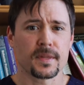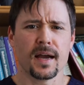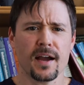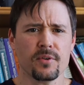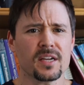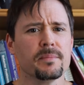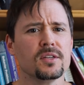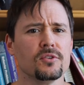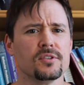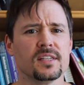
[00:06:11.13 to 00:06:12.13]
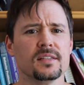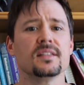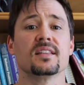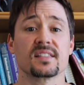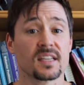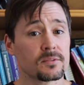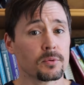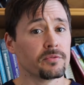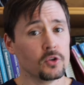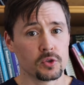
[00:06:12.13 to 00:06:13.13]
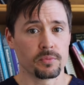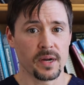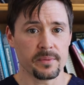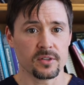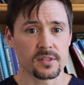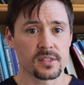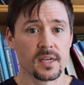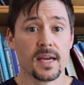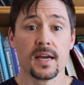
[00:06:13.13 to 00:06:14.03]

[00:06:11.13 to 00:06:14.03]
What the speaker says: I recommend using the 6 perfusion parameters.